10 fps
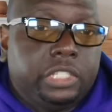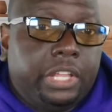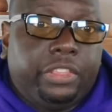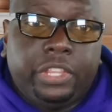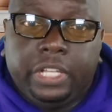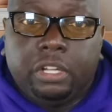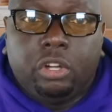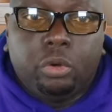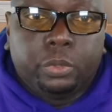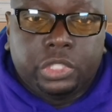They think,
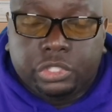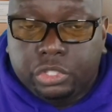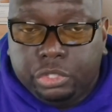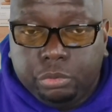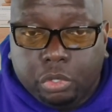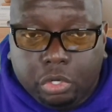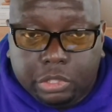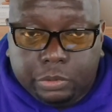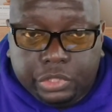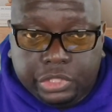oh, we're just going to do
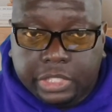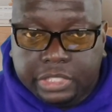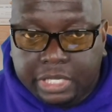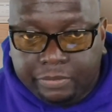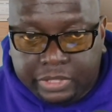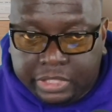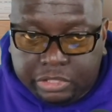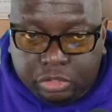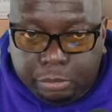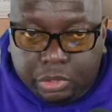auto adjust and
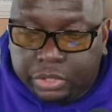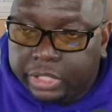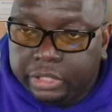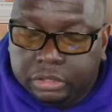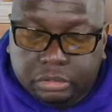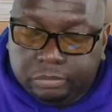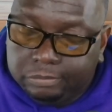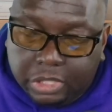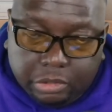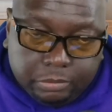everything's going to be okay.
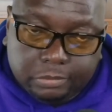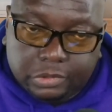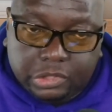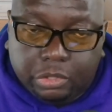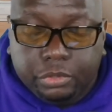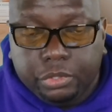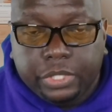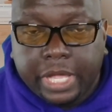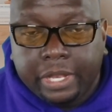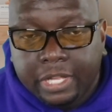No, don't do
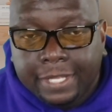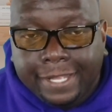that.